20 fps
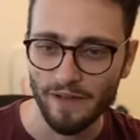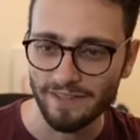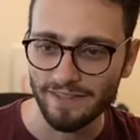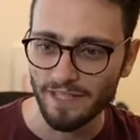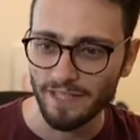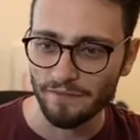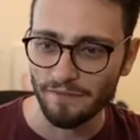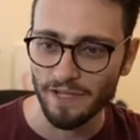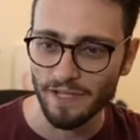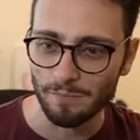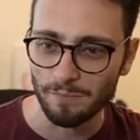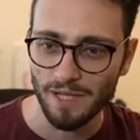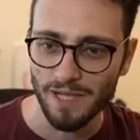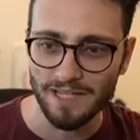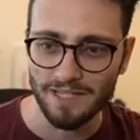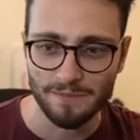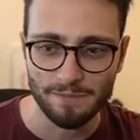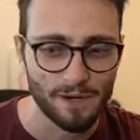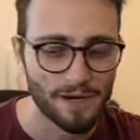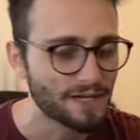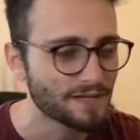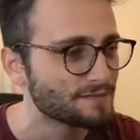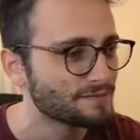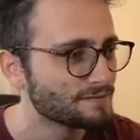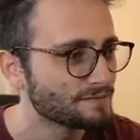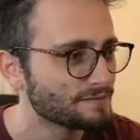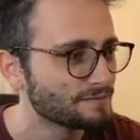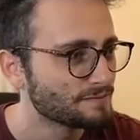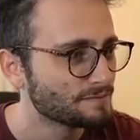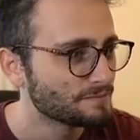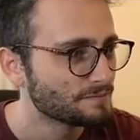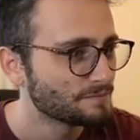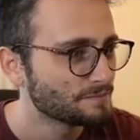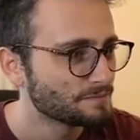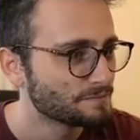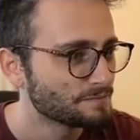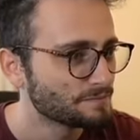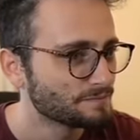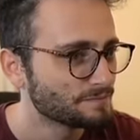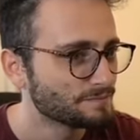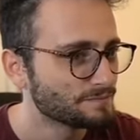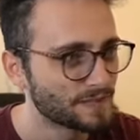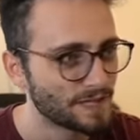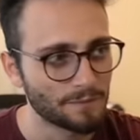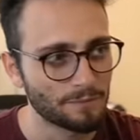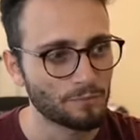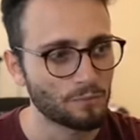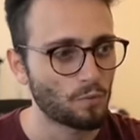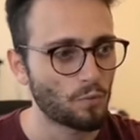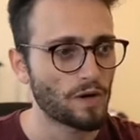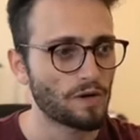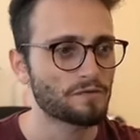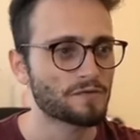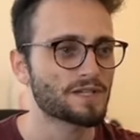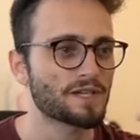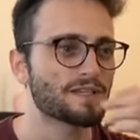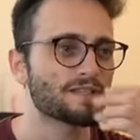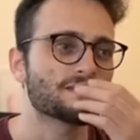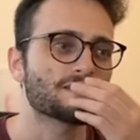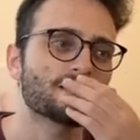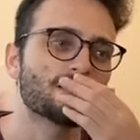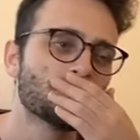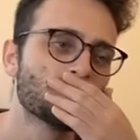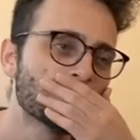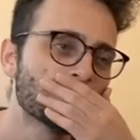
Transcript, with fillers: identified a blind spot. And white resigns.